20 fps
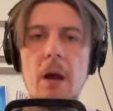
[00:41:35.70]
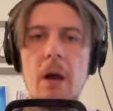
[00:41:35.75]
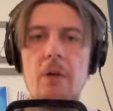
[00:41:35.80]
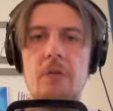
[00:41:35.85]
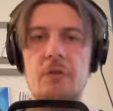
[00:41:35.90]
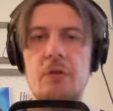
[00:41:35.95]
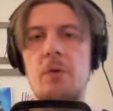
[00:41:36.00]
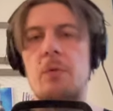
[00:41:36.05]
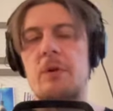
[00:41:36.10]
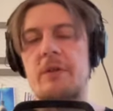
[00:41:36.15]

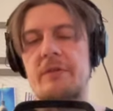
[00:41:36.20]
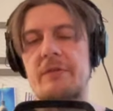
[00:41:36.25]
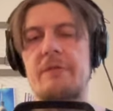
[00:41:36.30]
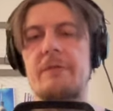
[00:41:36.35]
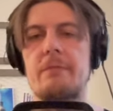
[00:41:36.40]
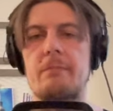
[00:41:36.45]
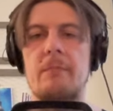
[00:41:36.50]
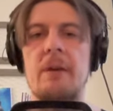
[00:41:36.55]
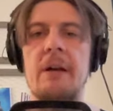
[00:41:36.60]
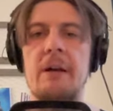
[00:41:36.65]
so
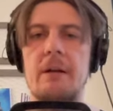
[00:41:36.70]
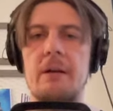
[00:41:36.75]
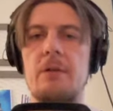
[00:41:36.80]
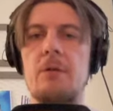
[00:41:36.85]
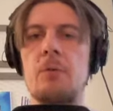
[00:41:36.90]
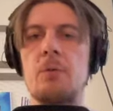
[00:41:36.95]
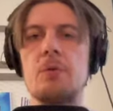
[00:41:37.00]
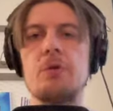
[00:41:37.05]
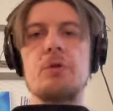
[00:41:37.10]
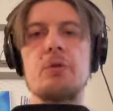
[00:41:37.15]
it's like
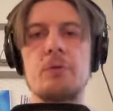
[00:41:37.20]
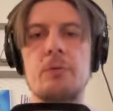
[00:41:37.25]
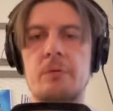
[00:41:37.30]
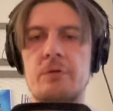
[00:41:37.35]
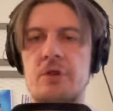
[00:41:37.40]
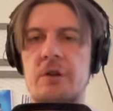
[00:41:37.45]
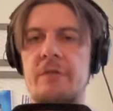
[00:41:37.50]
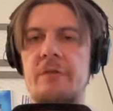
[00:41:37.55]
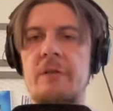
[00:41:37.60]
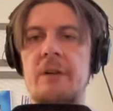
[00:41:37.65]
good to
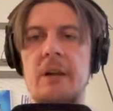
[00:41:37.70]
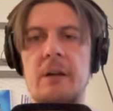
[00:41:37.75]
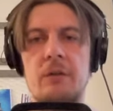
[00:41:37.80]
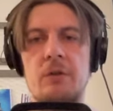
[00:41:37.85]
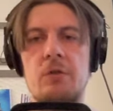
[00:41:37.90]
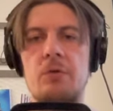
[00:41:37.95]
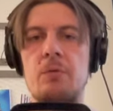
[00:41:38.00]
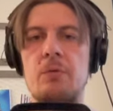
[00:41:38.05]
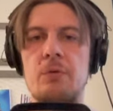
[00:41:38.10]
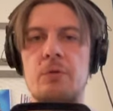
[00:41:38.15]
just
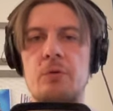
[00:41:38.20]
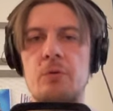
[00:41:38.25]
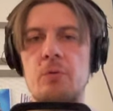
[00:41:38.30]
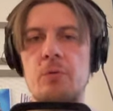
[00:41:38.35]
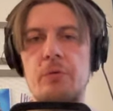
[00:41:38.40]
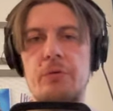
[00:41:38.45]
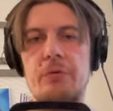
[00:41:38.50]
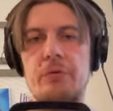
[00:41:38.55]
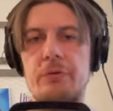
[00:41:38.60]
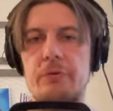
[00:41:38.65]
get to
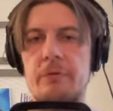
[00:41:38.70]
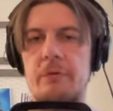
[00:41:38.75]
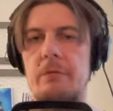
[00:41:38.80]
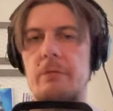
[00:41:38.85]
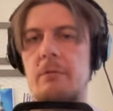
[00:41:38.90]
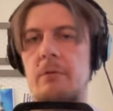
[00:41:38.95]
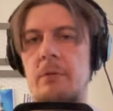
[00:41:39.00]
use